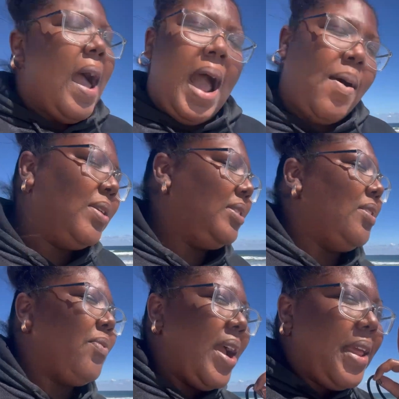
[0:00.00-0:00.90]
i
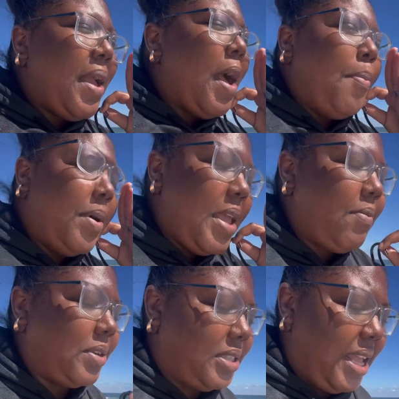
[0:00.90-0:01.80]
wasn't ready but they
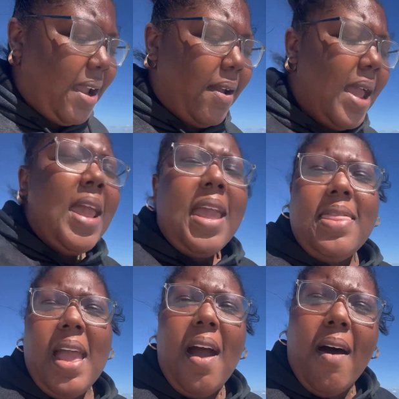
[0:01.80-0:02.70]
was there
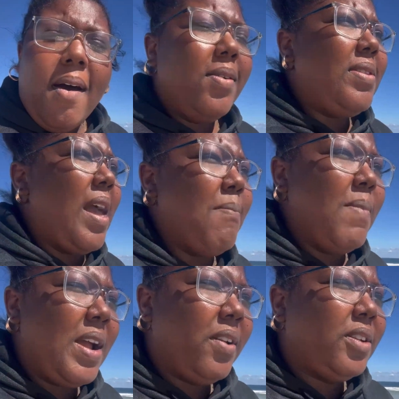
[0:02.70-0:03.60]
and that all that
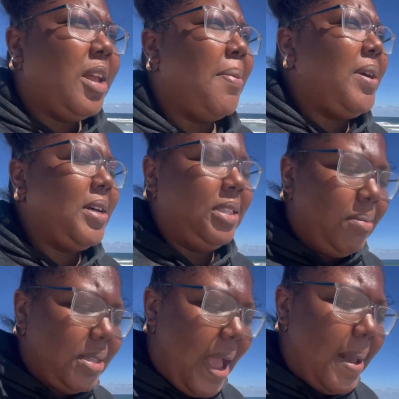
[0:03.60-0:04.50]
matters because
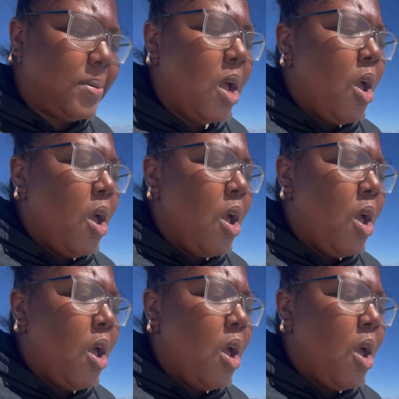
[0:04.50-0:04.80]
sometimes